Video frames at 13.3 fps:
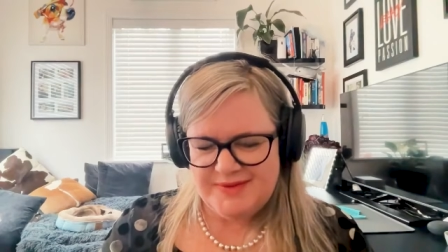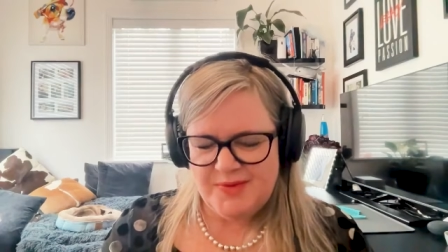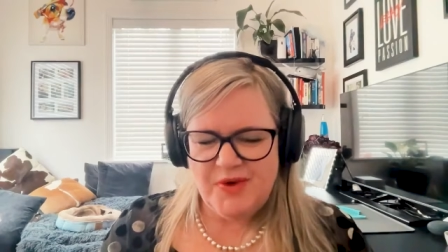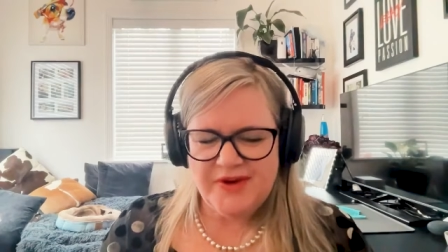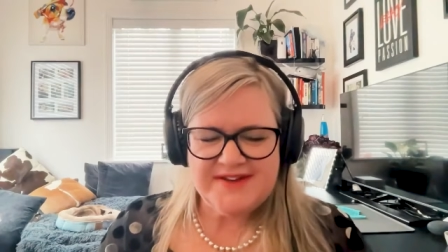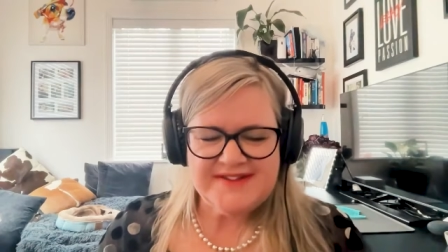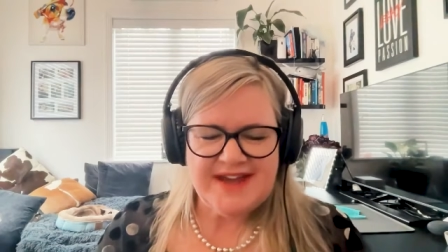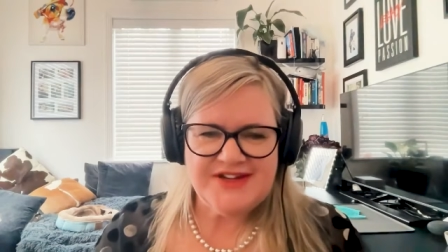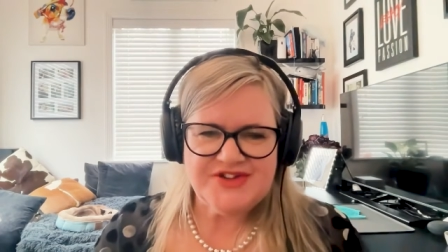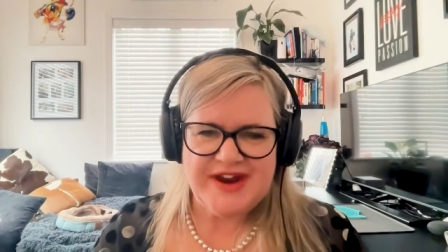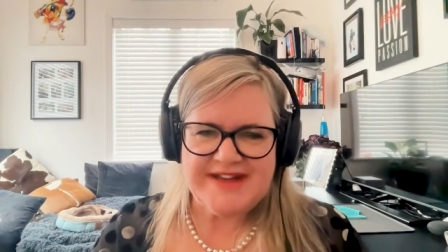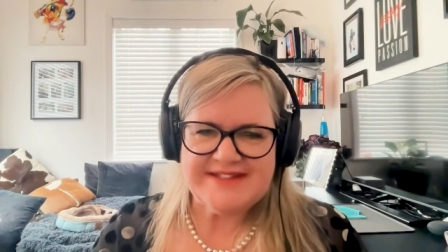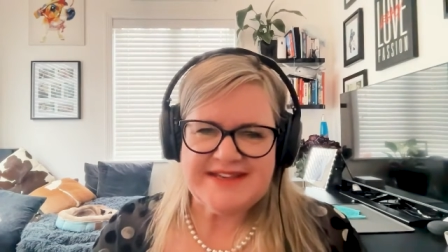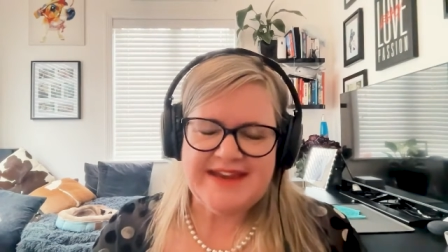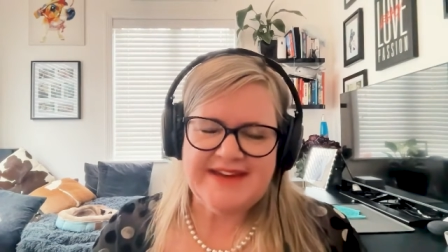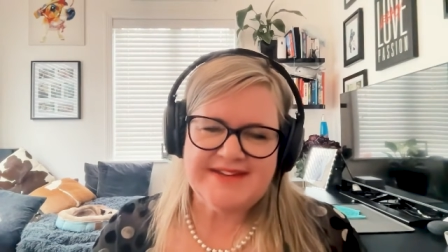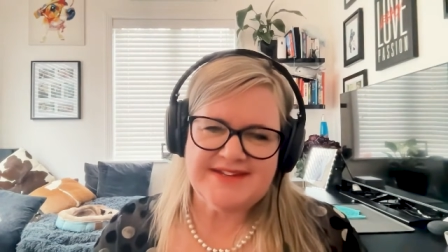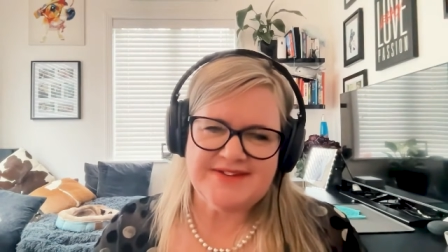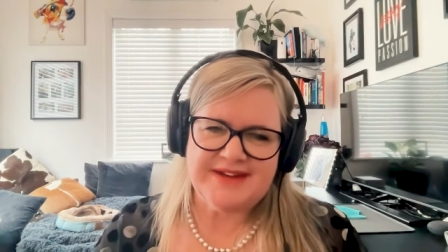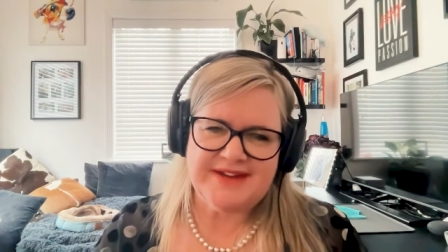but what does that translate
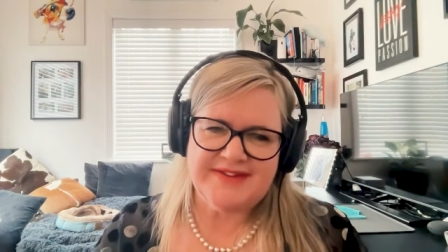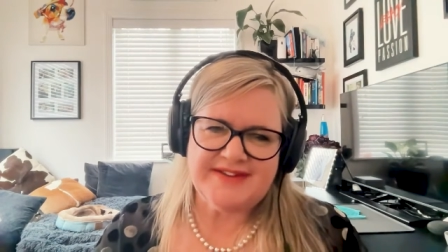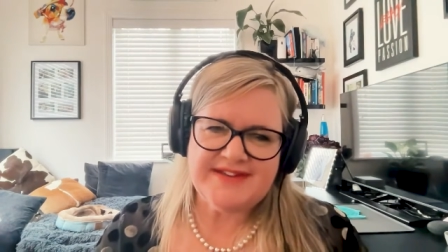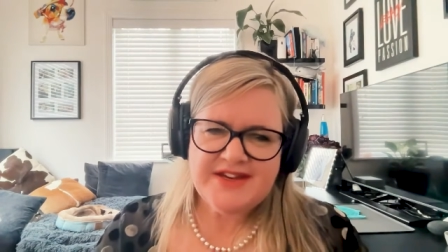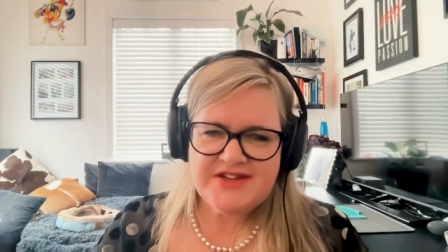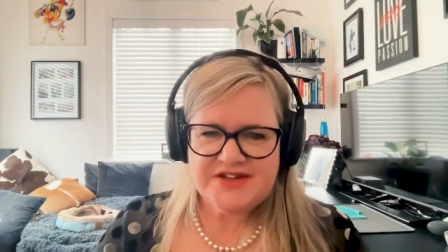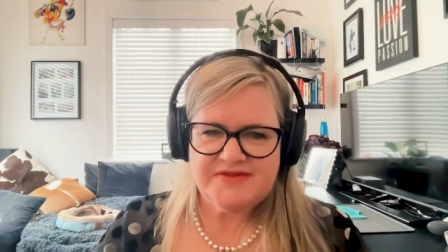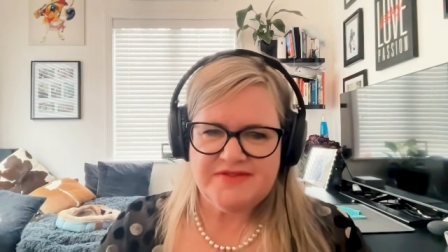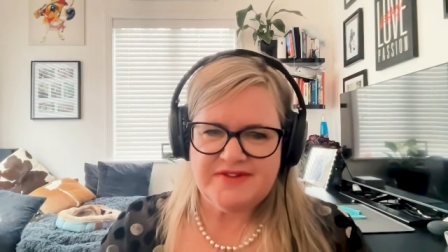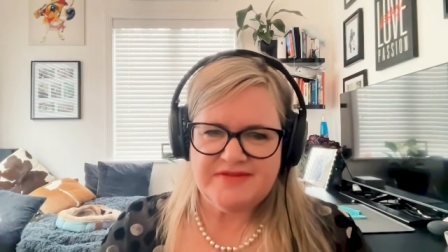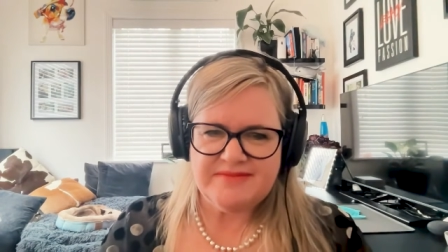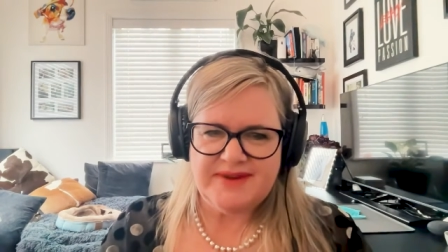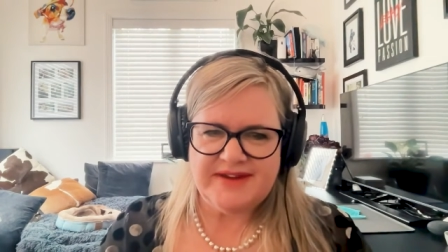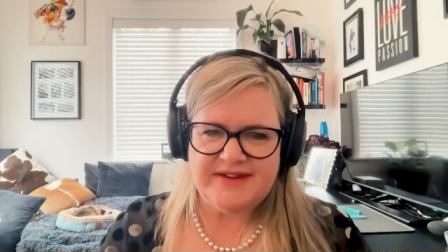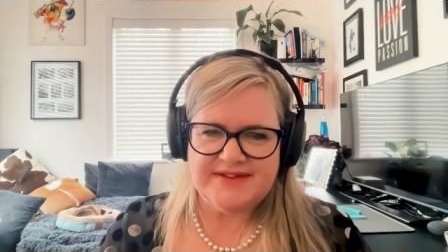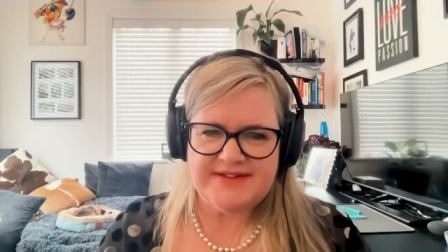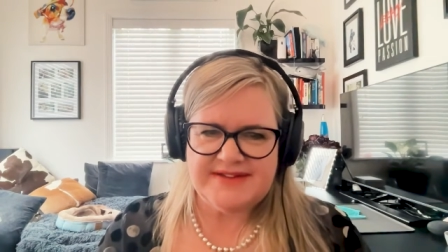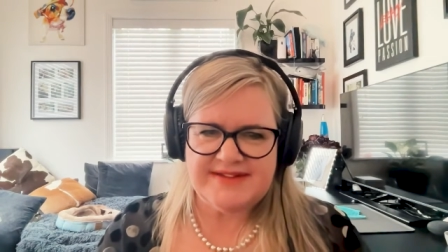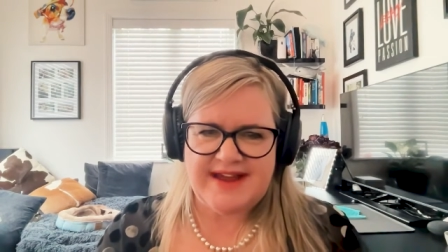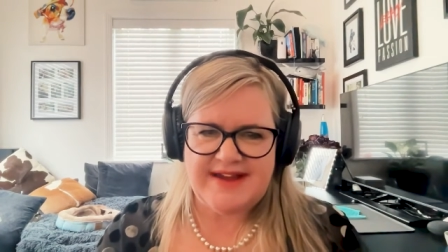to in the session room? Because
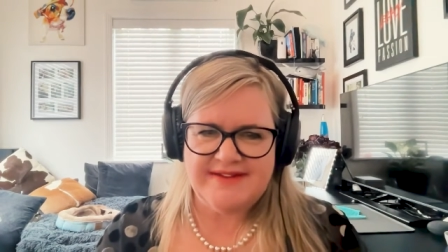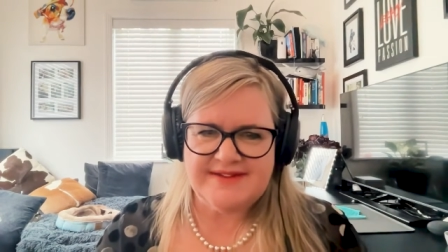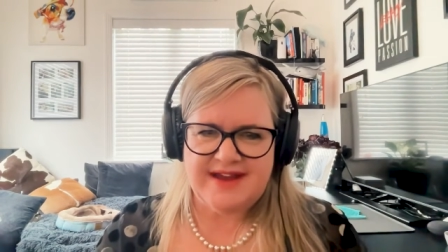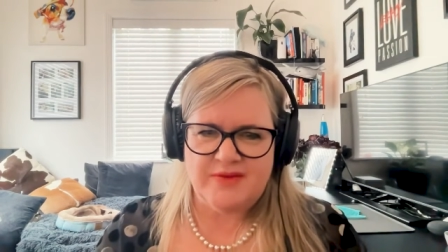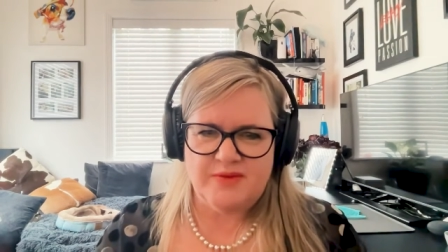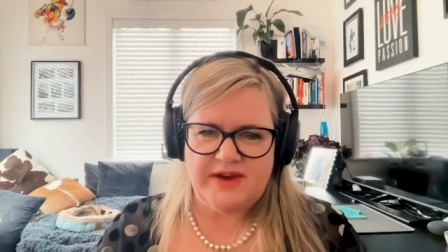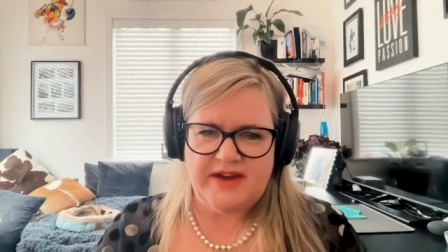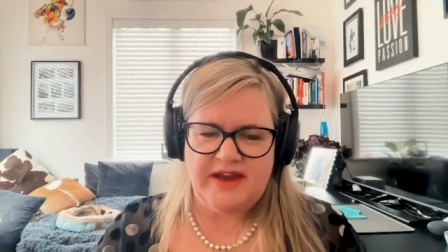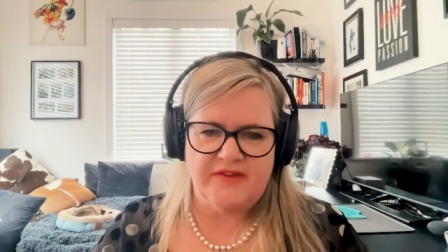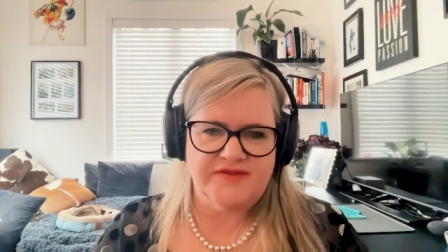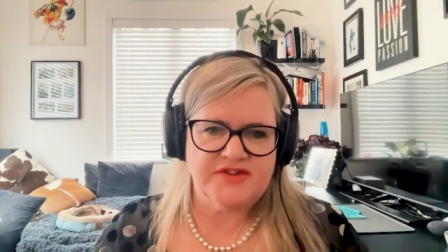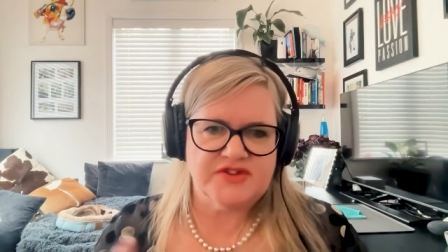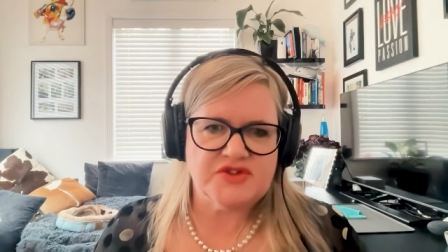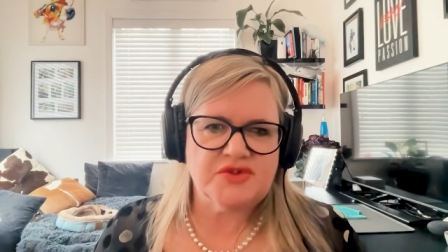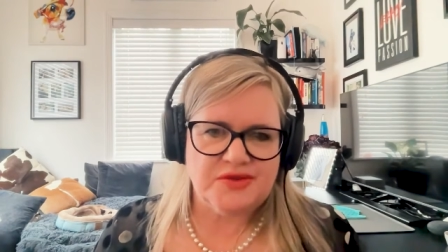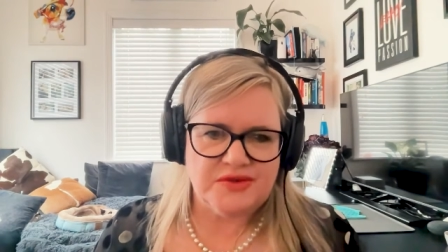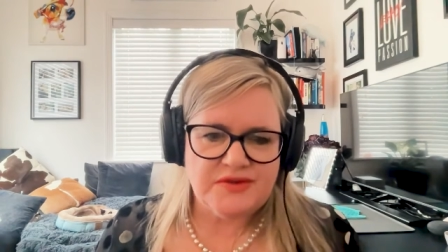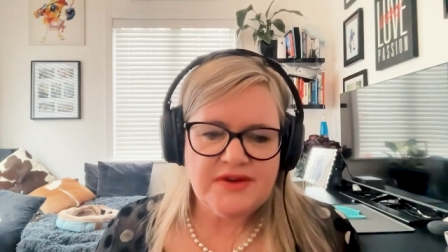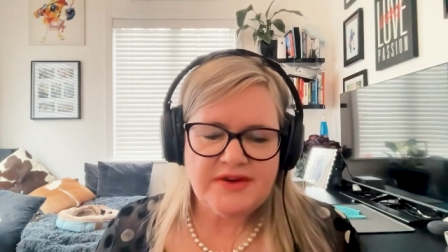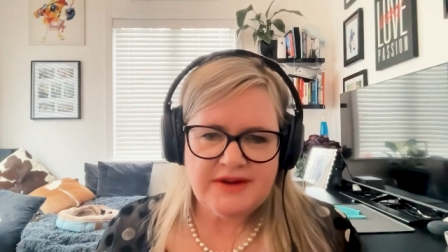it sounds like we love to
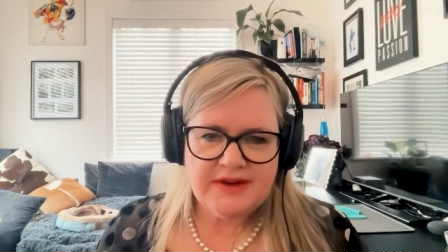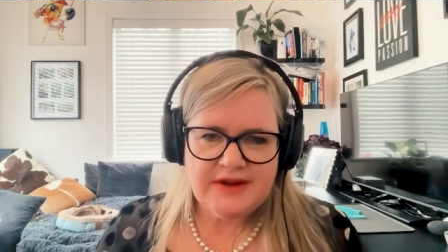talk,